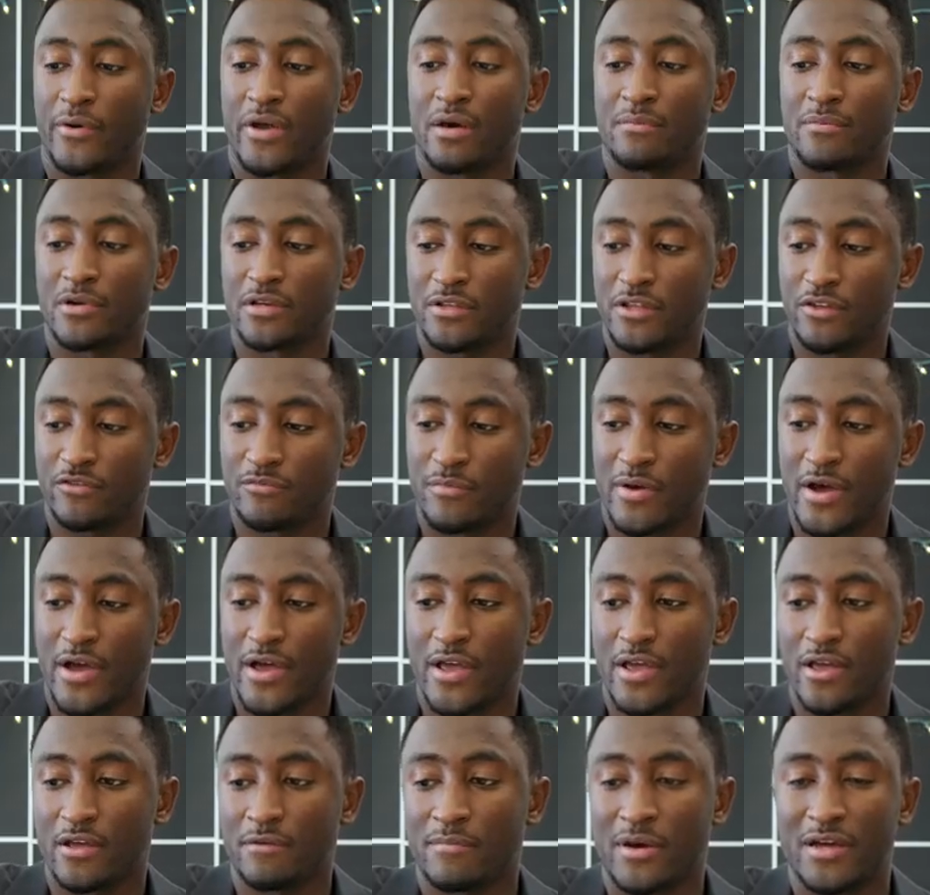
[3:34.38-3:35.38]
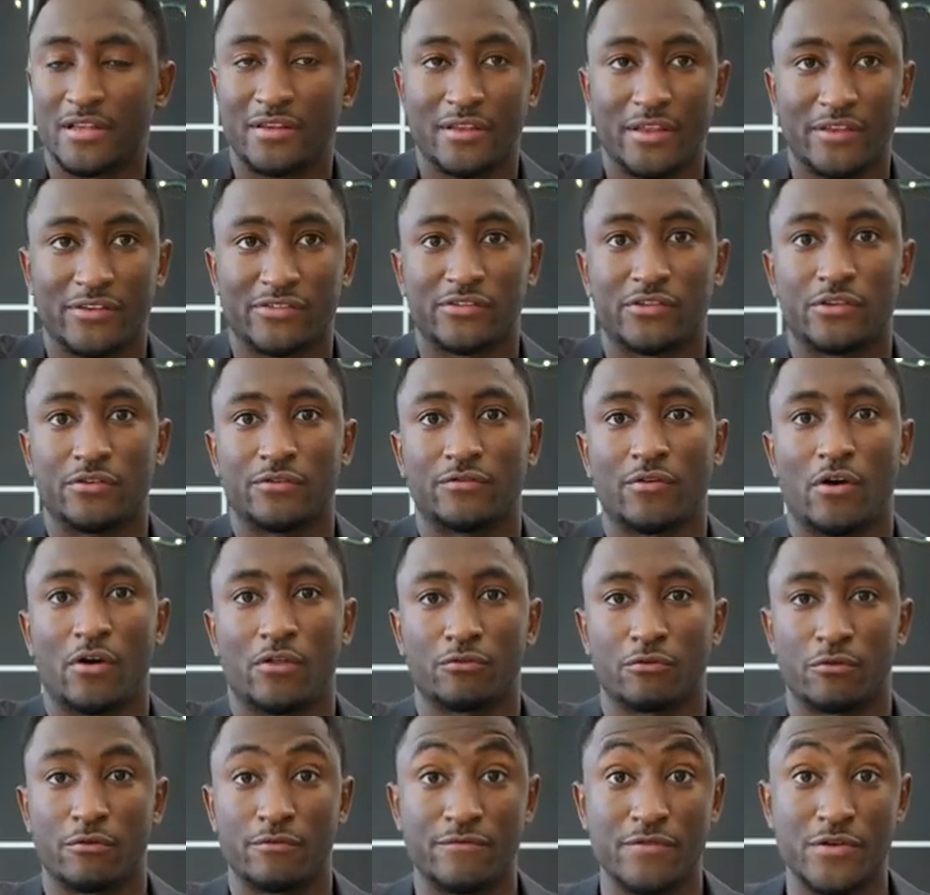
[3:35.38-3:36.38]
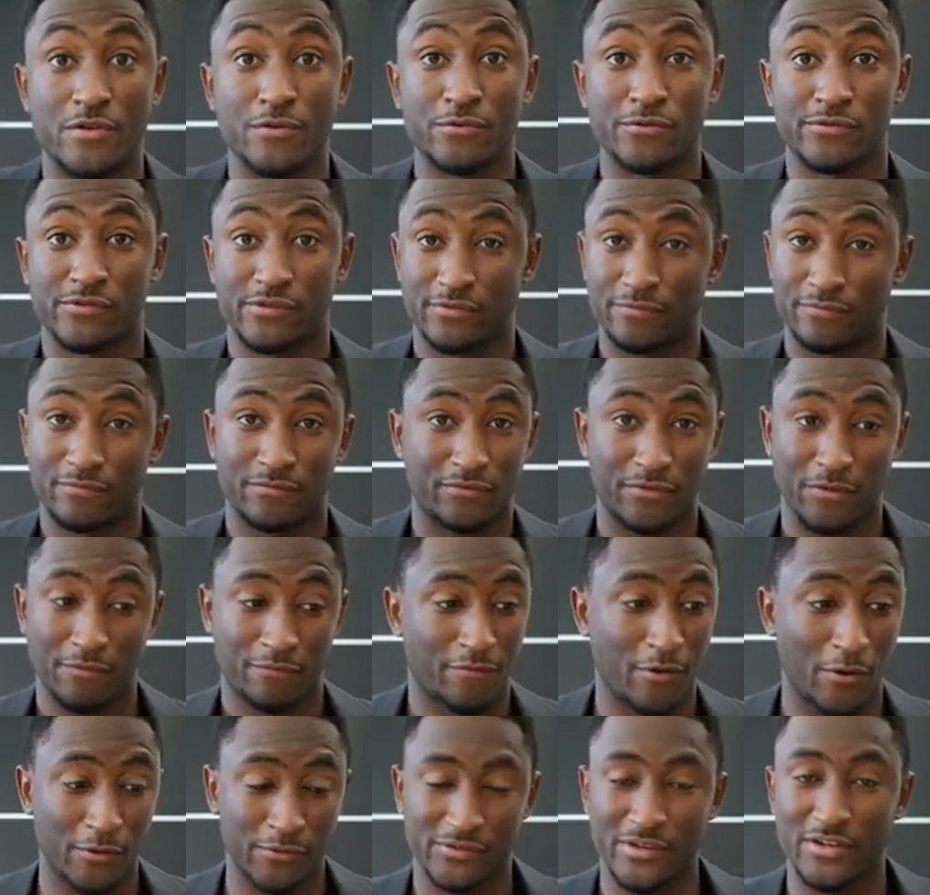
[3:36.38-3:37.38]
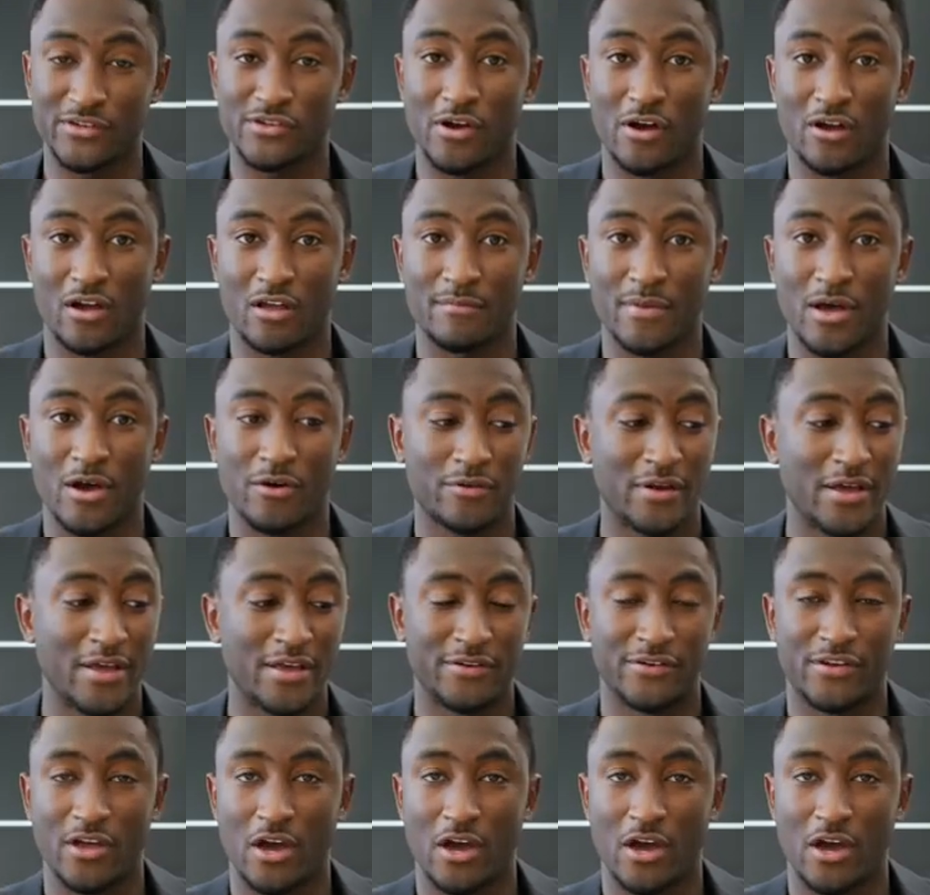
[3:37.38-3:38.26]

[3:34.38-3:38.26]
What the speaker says: way, I'm gonna leave my list of all the reviews of the phones I talk about